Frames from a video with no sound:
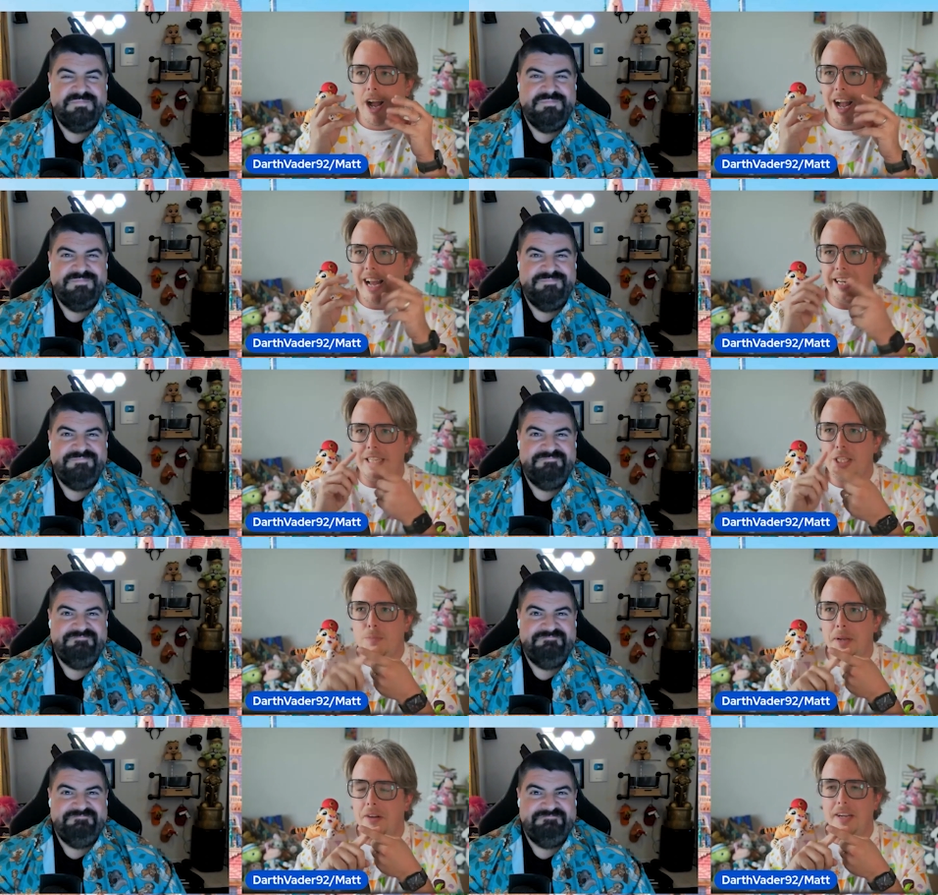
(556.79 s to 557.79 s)
Speaker 1: an
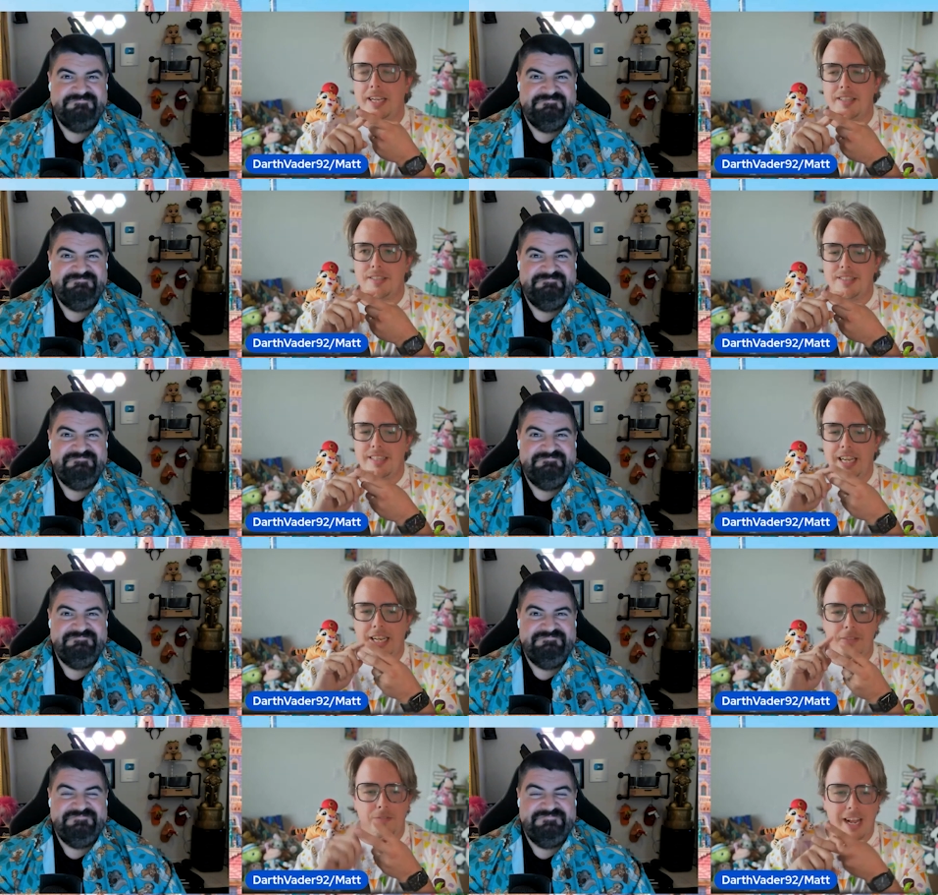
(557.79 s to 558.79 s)
experience, an
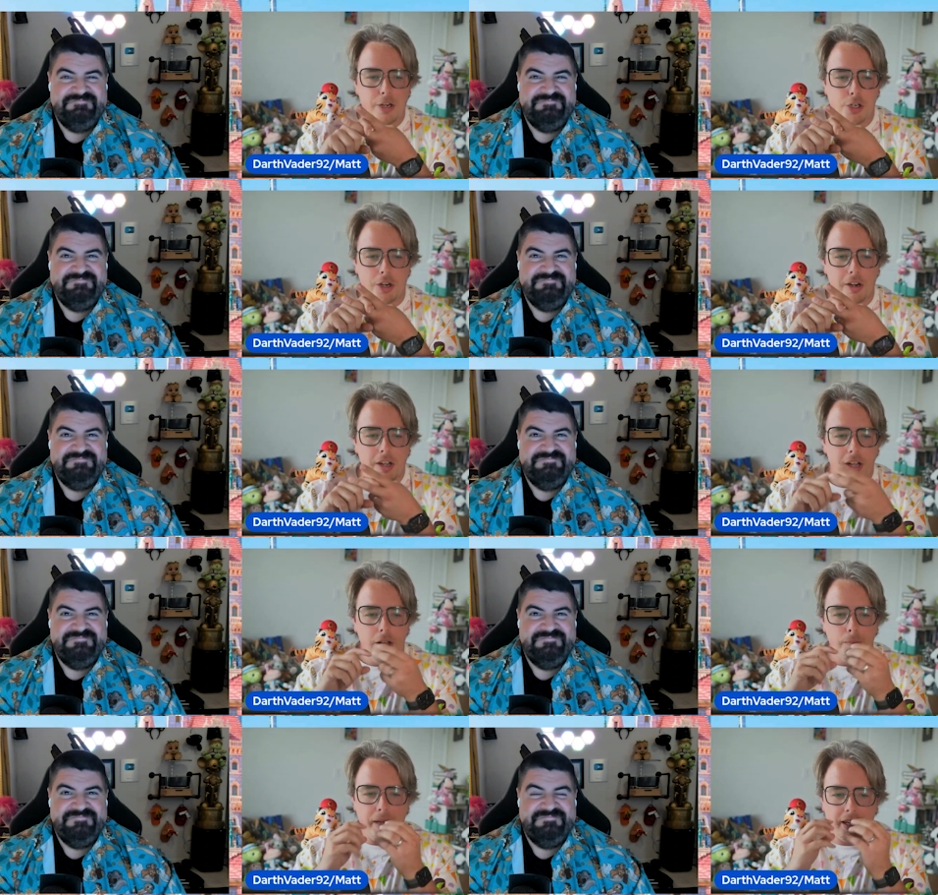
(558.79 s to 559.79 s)
adventure,
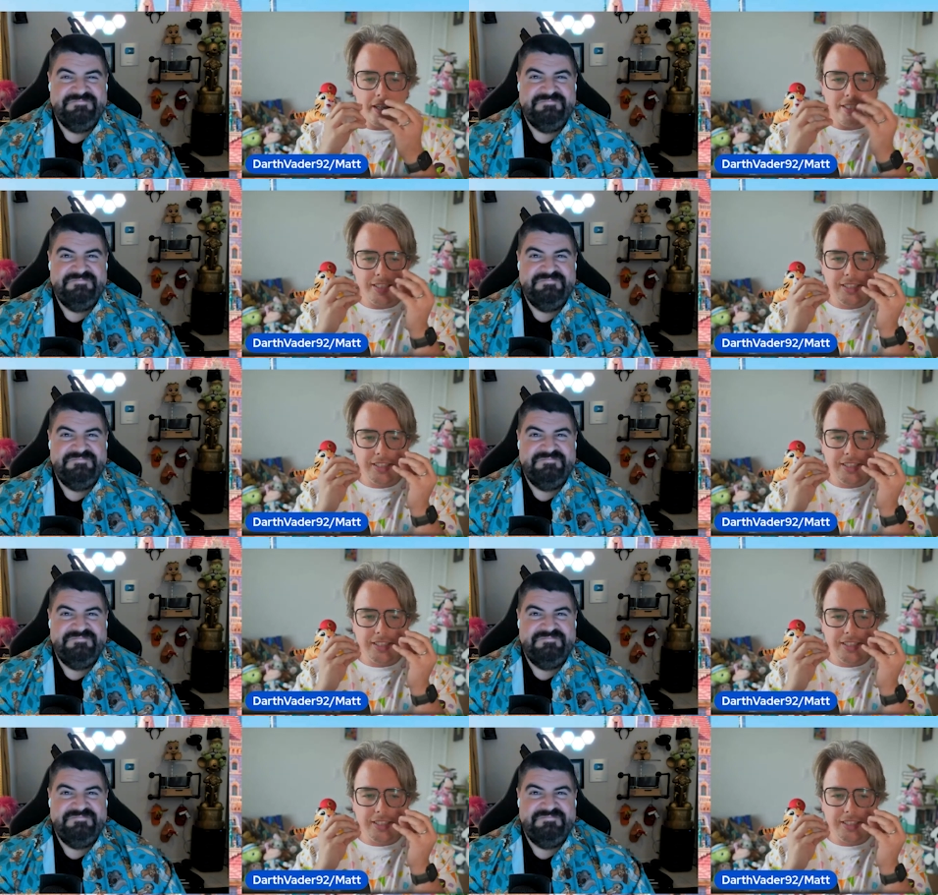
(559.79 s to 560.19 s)
because